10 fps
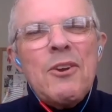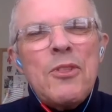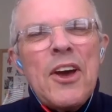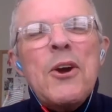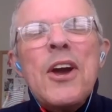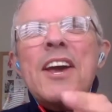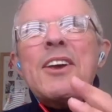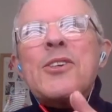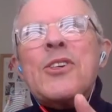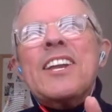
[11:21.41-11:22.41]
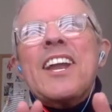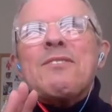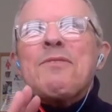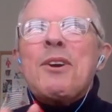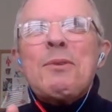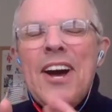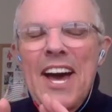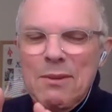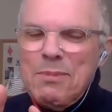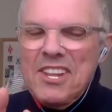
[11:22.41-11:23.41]
although she knows very well how
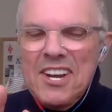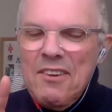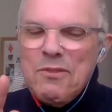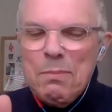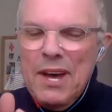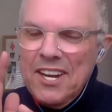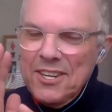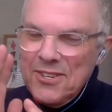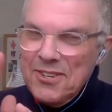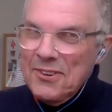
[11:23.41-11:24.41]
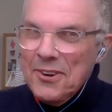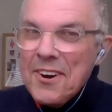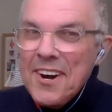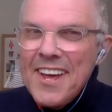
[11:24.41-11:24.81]
to be the life of the party too.